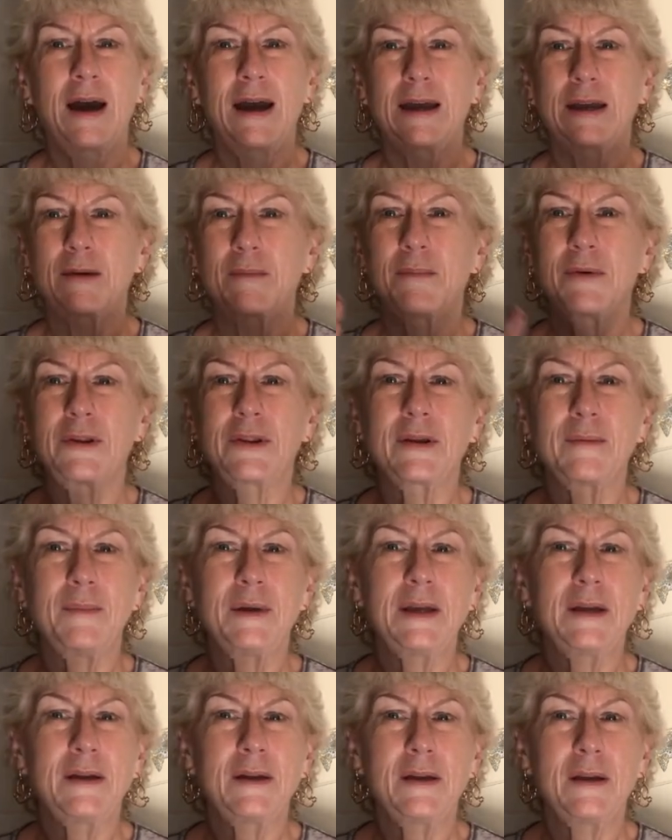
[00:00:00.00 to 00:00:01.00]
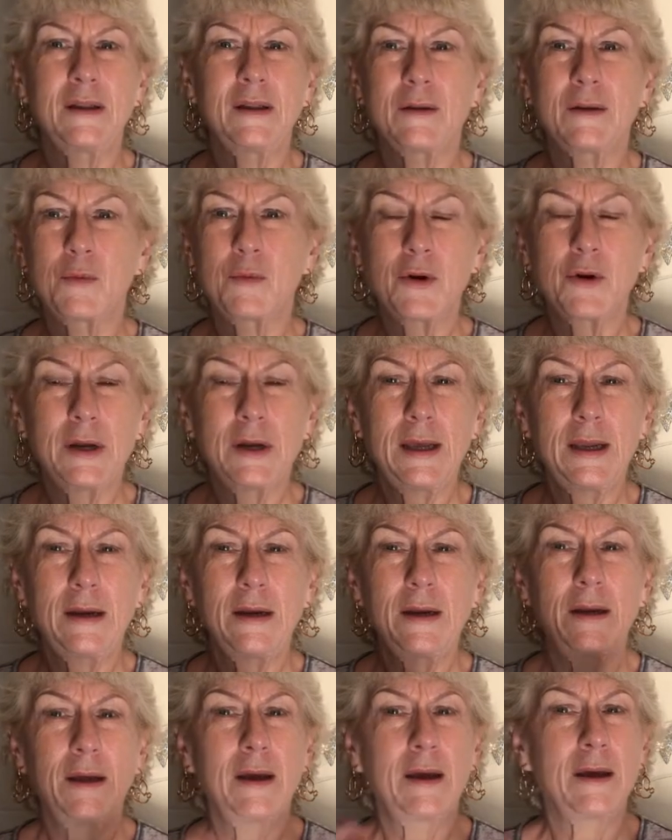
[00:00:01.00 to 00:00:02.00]
I can put them in in the
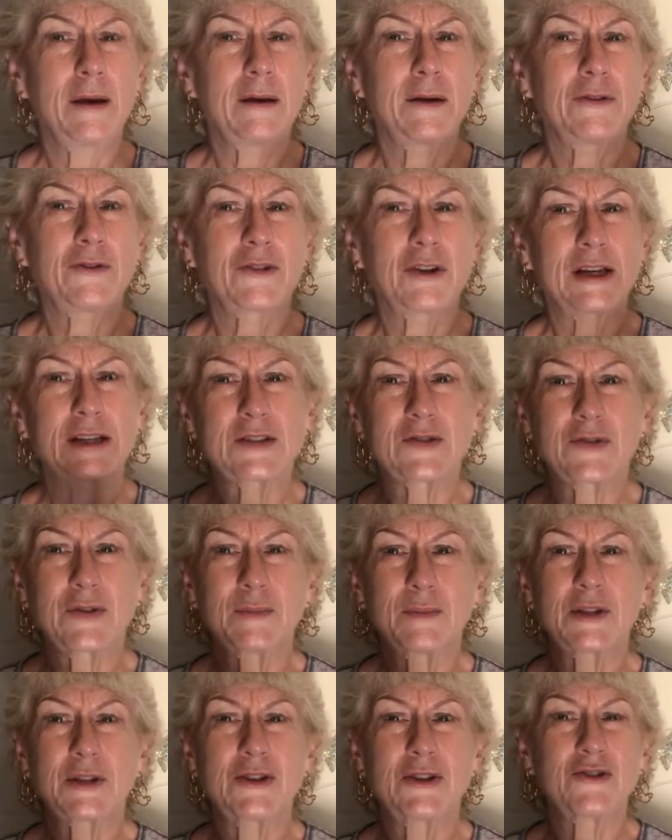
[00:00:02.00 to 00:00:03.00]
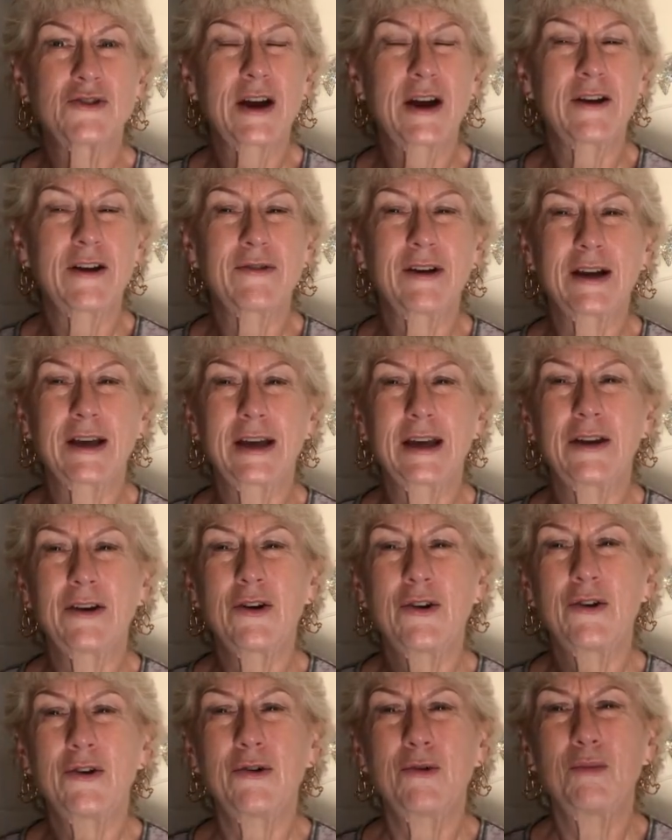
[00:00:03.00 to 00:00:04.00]
morning, transfer them to the dryer when I
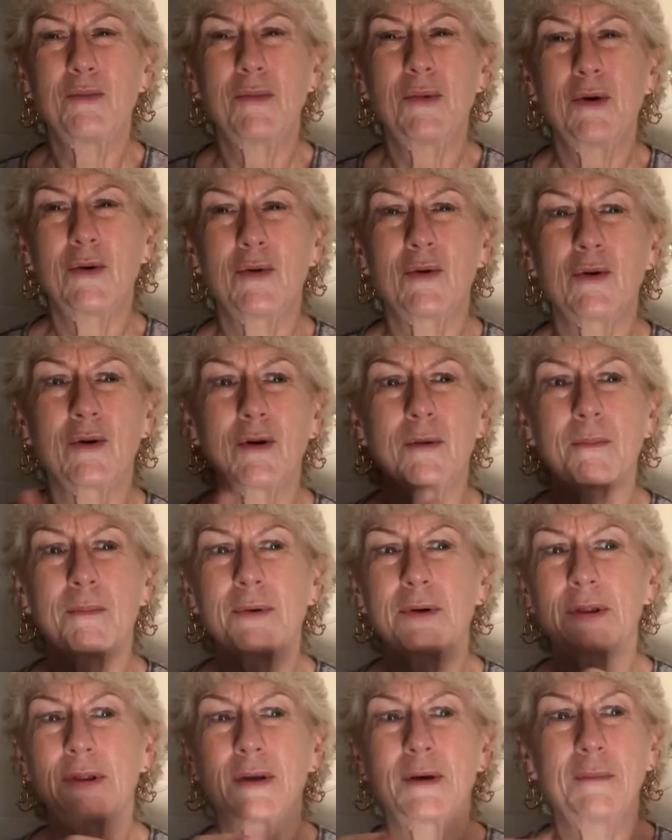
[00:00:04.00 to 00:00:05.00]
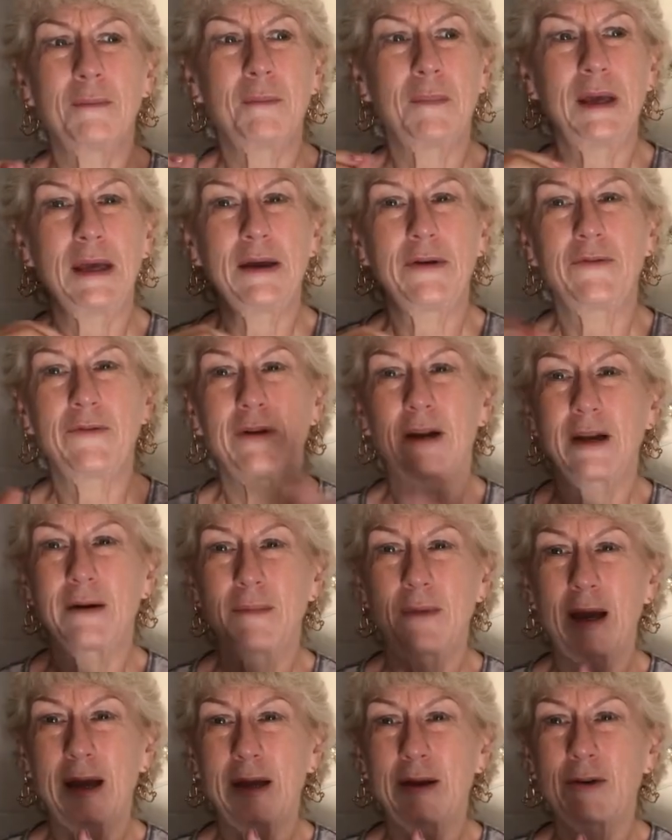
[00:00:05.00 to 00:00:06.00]
get home, or put them in when
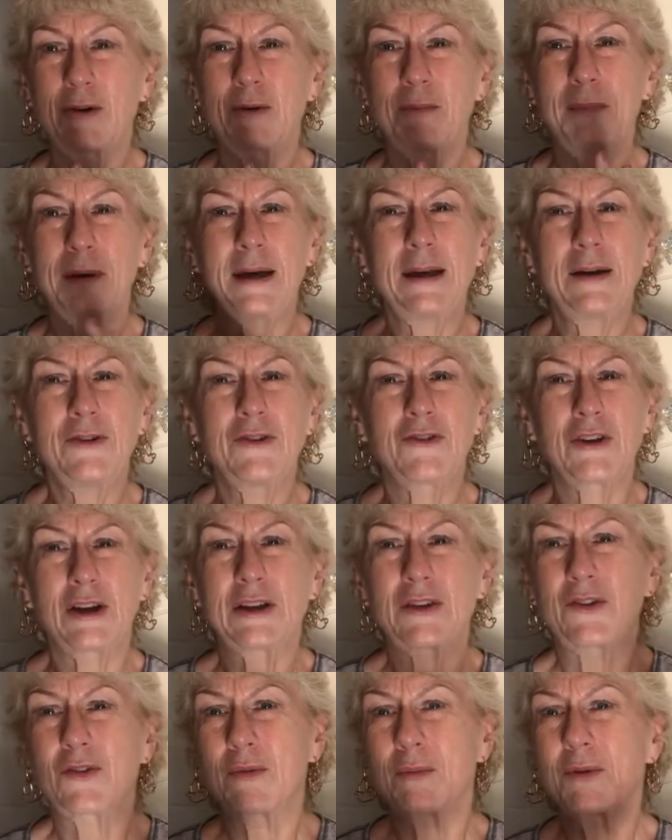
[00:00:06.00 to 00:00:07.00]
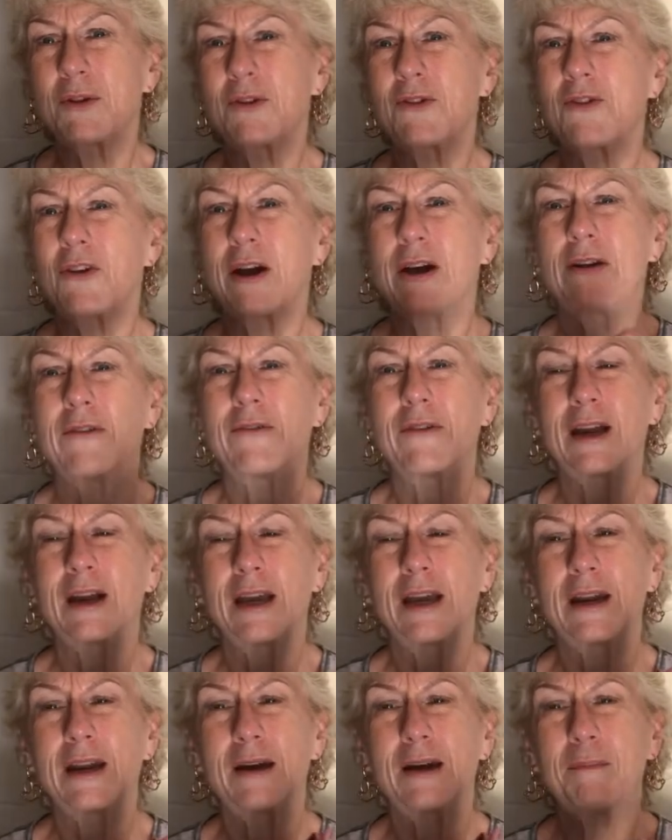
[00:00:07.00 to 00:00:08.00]
I go to bed, transfer them to the dryer when
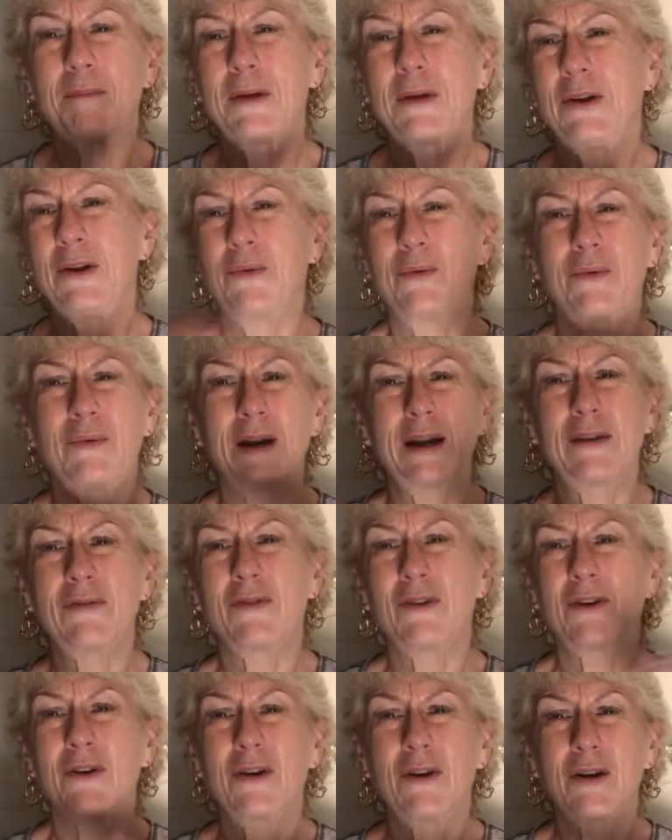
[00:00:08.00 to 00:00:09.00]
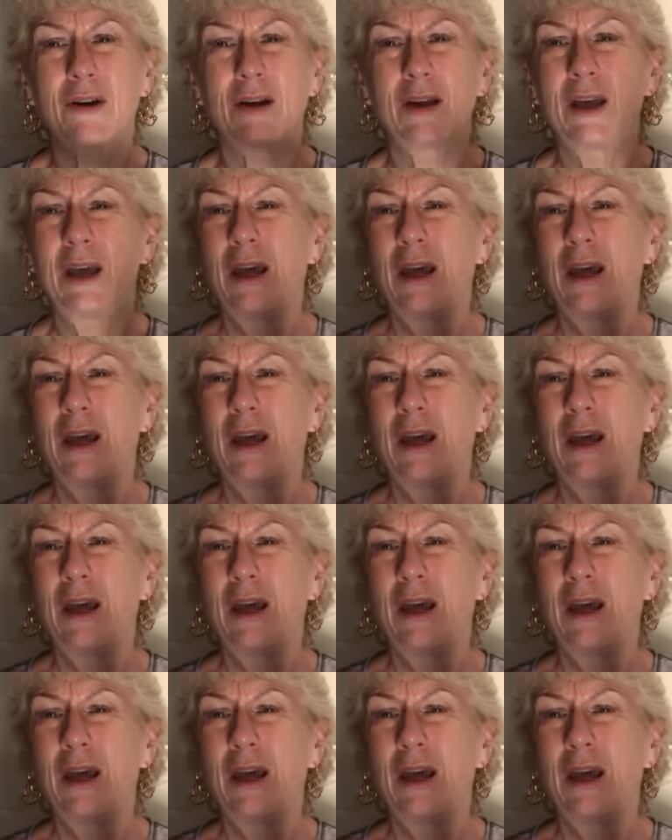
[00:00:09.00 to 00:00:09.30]
I get up, you know, whatever.